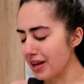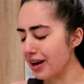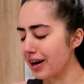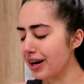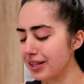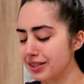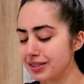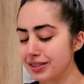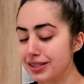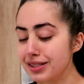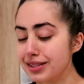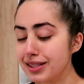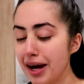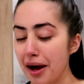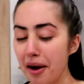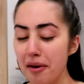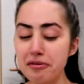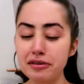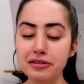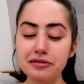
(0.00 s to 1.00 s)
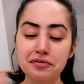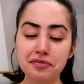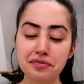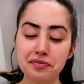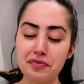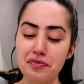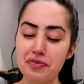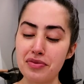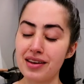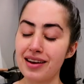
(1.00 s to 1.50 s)
I did that.
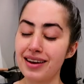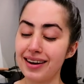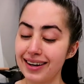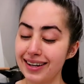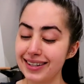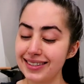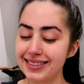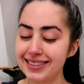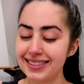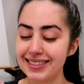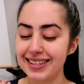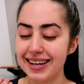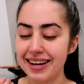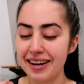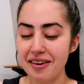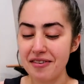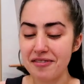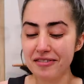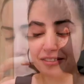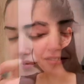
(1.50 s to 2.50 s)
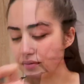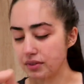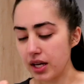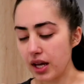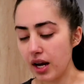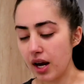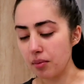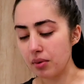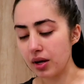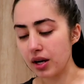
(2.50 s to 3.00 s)
I did that.
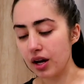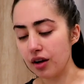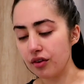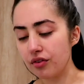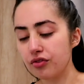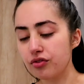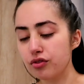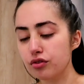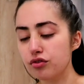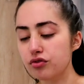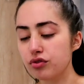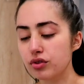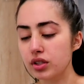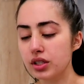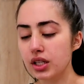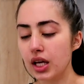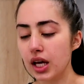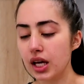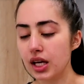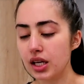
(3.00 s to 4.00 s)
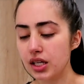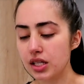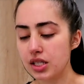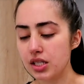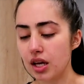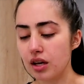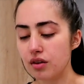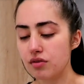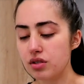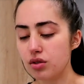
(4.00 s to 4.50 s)
And I'm gonna have food for days.
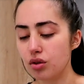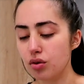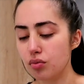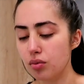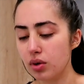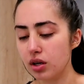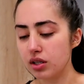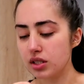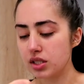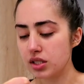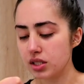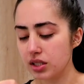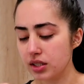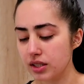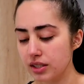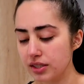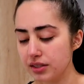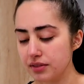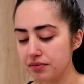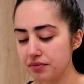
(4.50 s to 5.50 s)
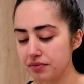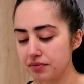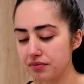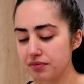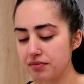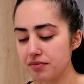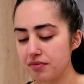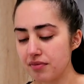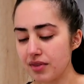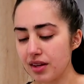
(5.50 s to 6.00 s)
I have so much.
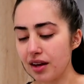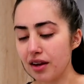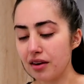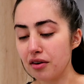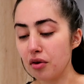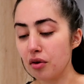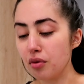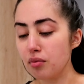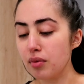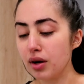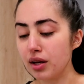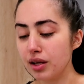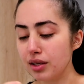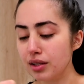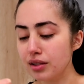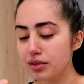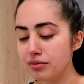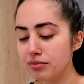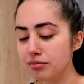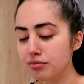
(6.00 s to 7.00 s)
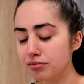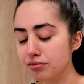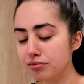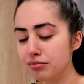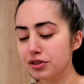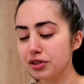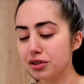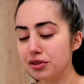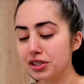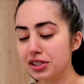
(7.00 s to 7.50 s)
And nobody
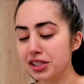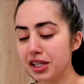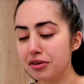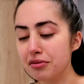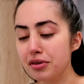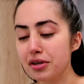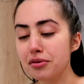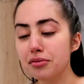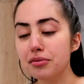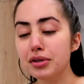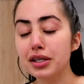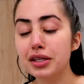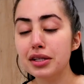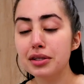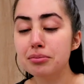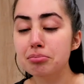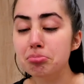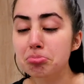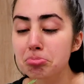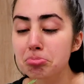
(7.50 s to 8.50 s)
to share it with.